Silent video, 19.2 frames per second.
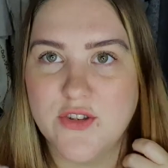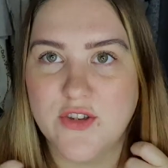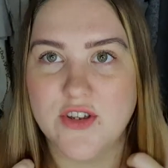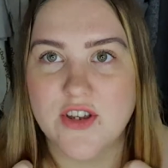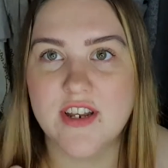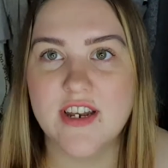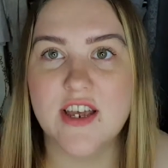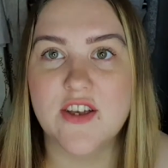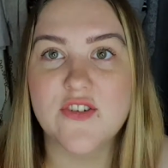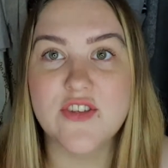you
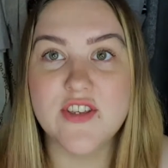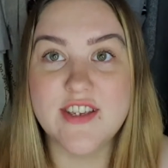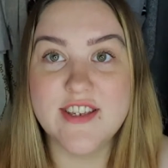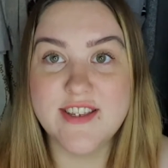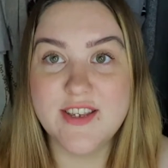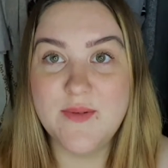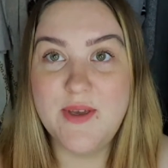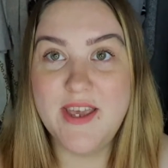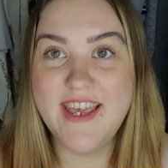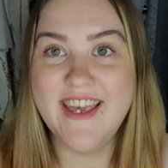can actually
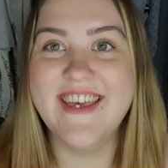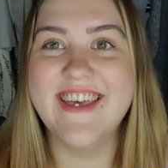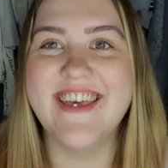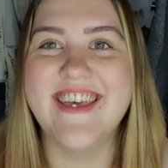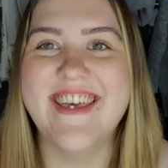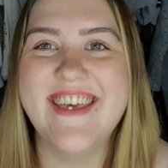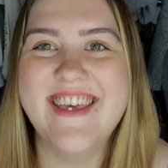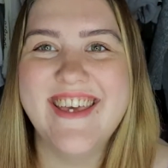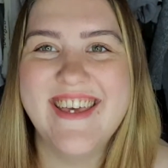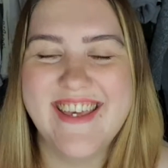see
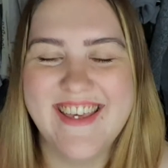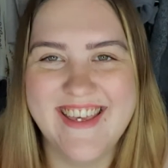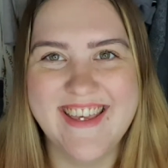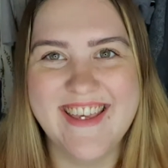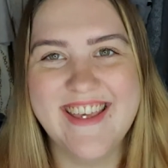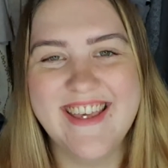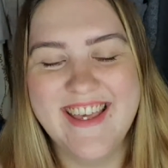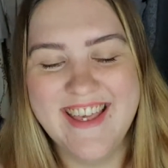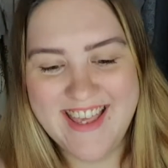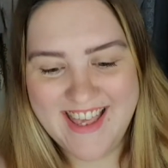me.
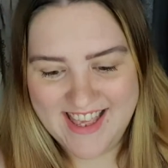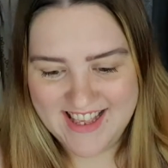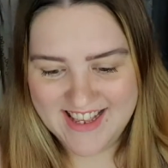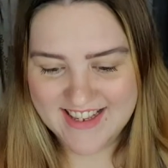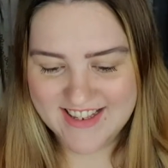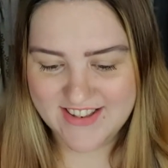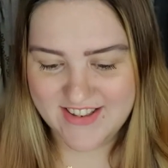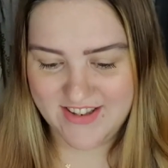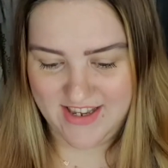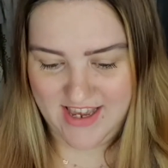
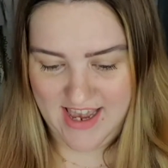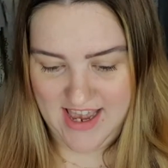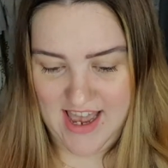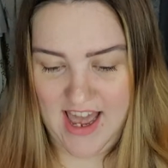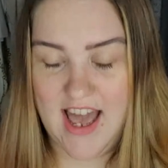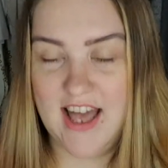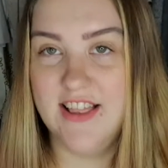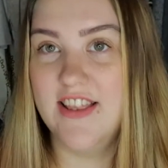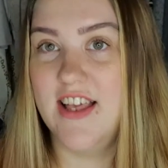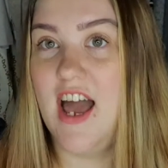So yeah,
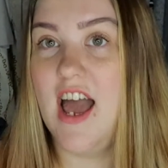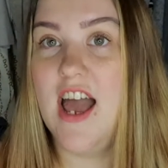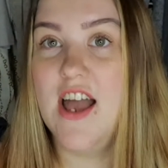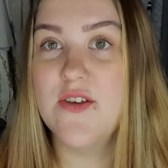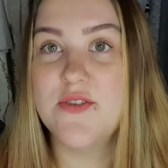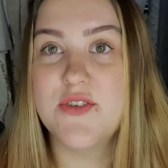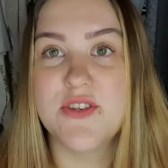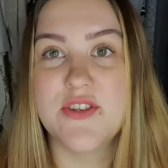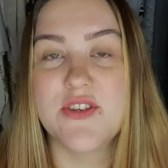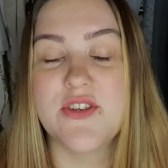I
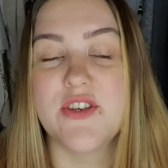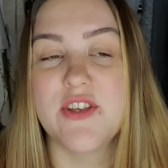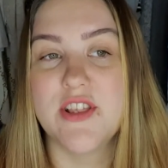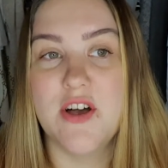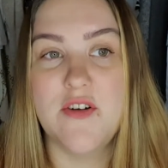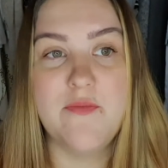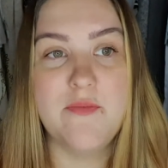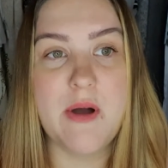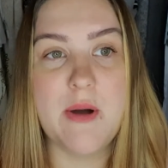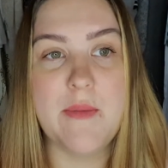absolutely
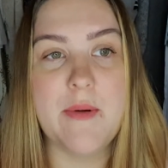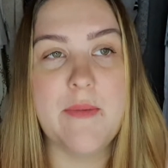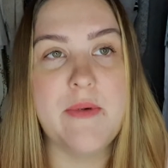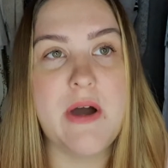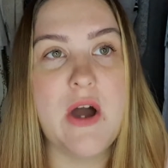love my bump.